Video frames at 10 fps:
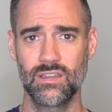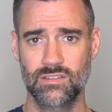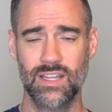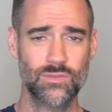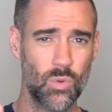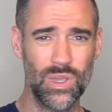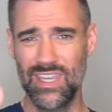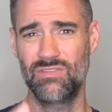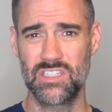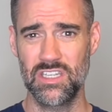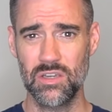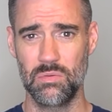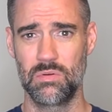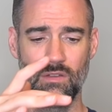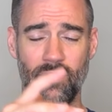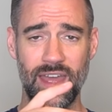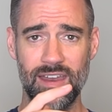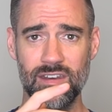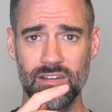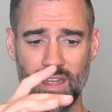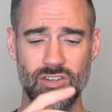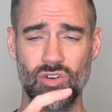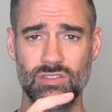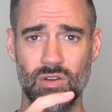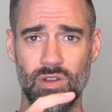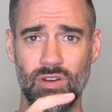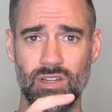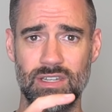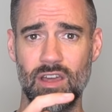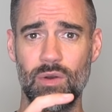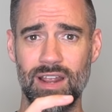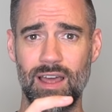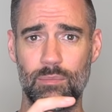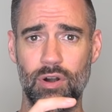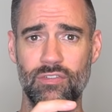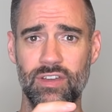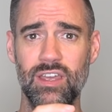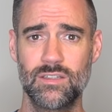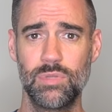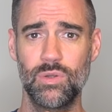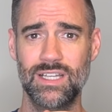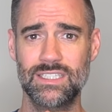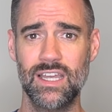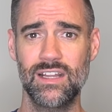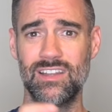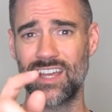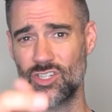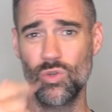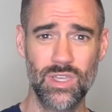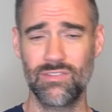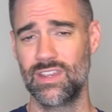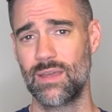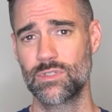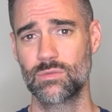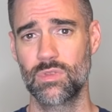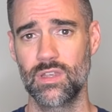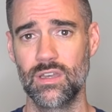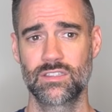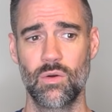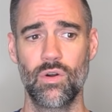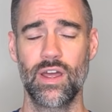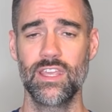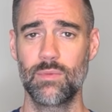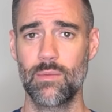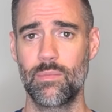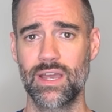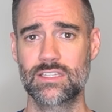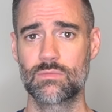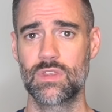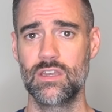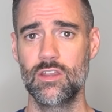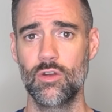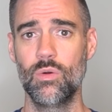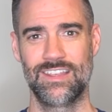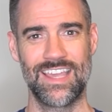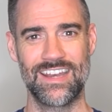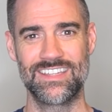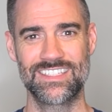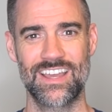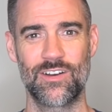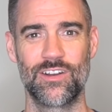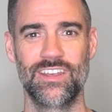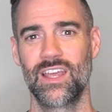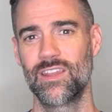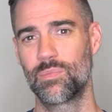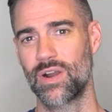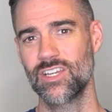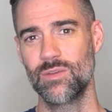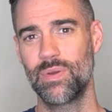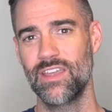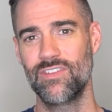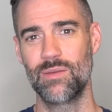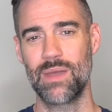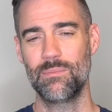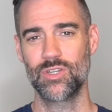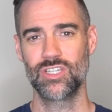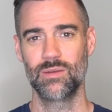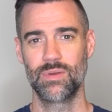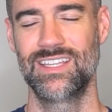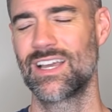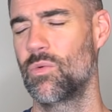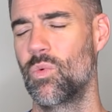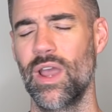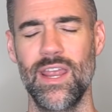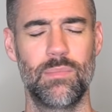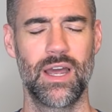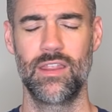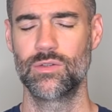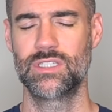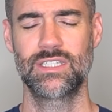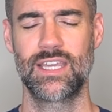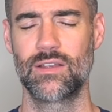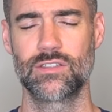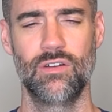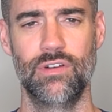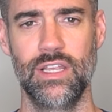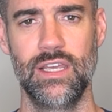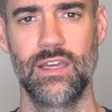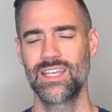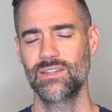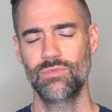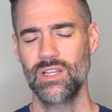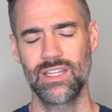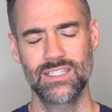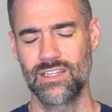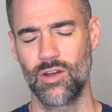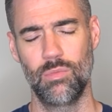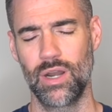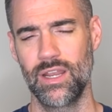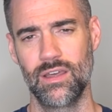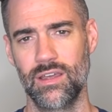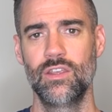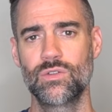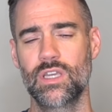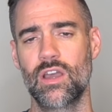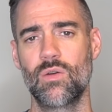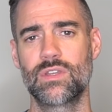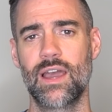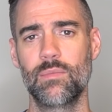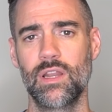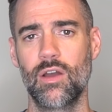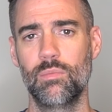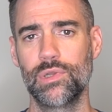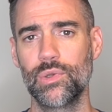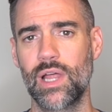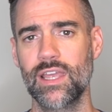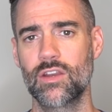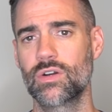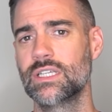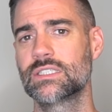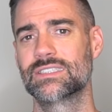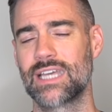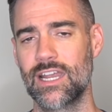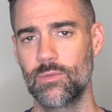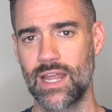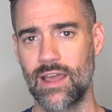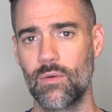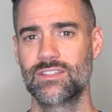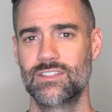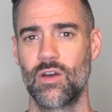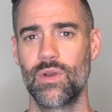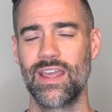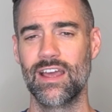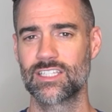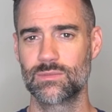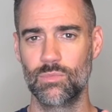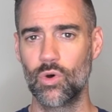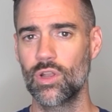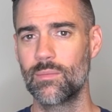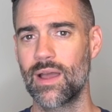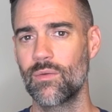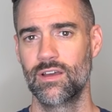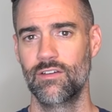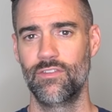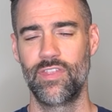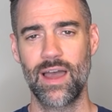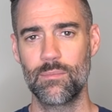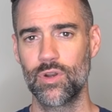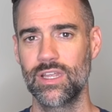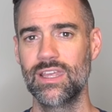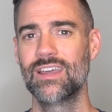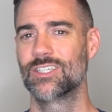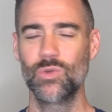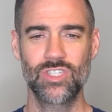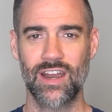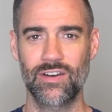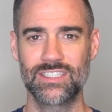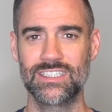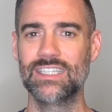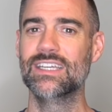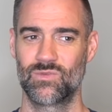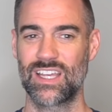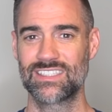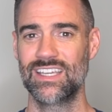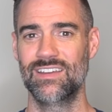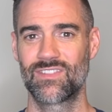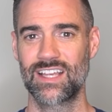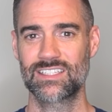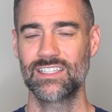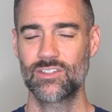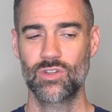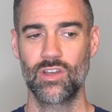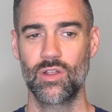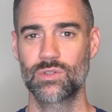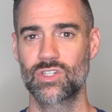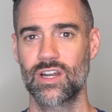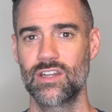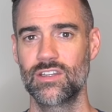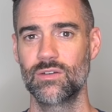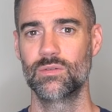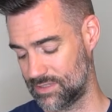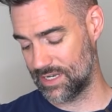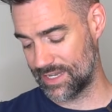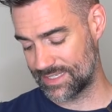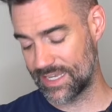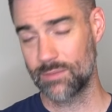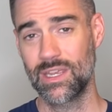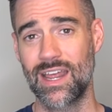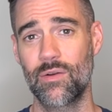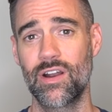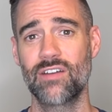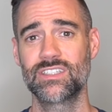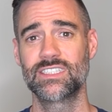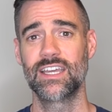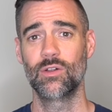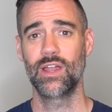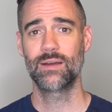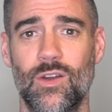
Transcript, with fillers: So that's what we give to you. Then Endurance Zone are going to donate that profit to Blue Light Cycling. That's you giving them something. So all right, you might be buying something new, getting a discount on it. And the price you pay for your membership is outweighed by those discounts over a year. It really is a no-brainer. Use a code down below, BlueLightChris, sign up now to donate a small amount of that money to charity. That's it. That's literally all I was trying to do. And that's taken me an hour and a half to say all that.